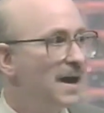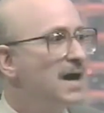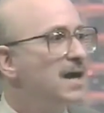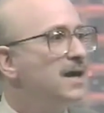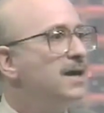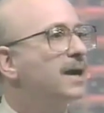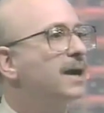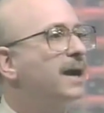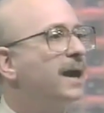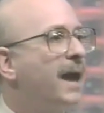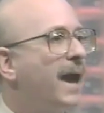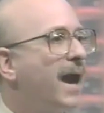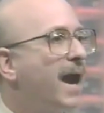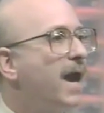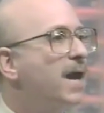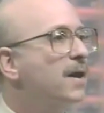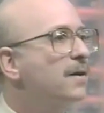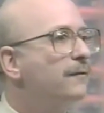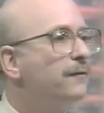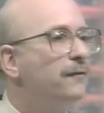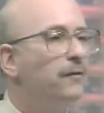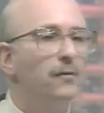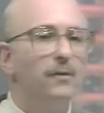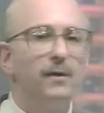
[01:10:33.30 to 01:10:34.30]
You can't
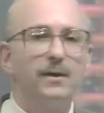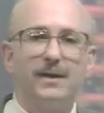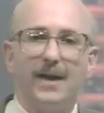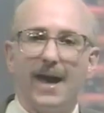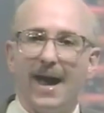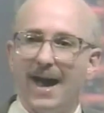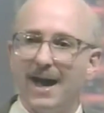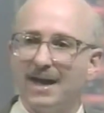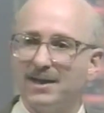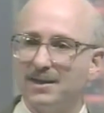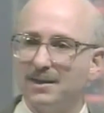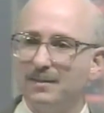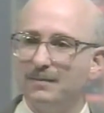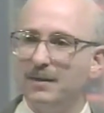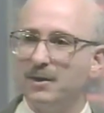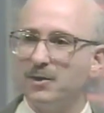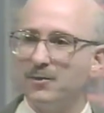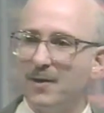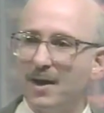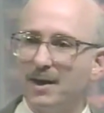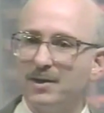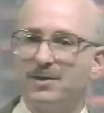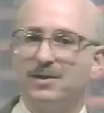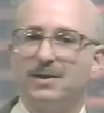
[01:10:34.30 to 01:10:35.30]
afford to ask to be
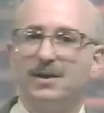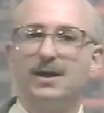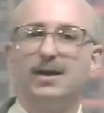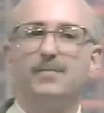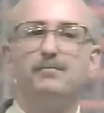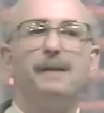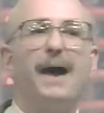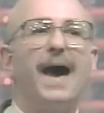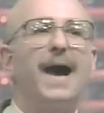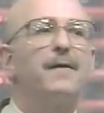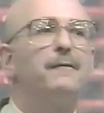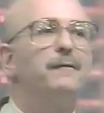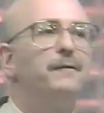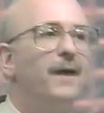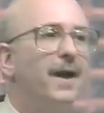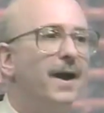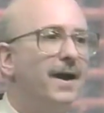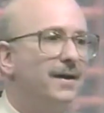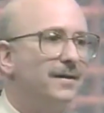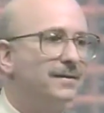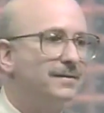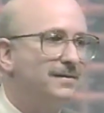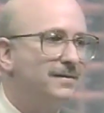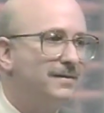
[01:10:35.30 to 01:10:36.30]
trusted. It
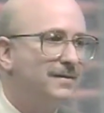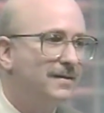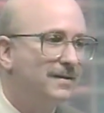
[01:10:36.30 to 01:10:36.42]
backfires.